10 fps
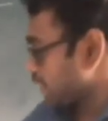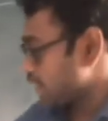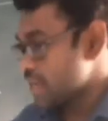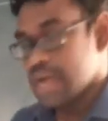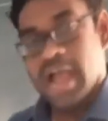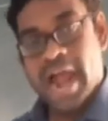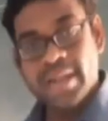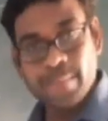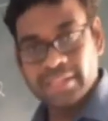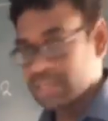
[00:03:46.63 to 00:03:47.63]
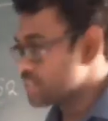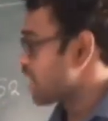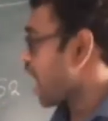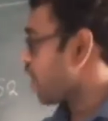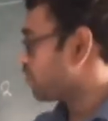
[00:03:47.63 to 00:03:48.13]
and methods of
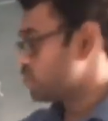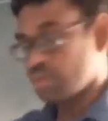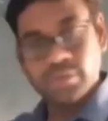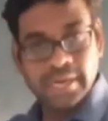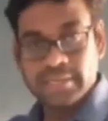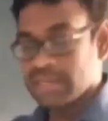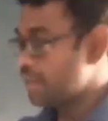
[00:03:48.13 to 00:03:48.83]
student, and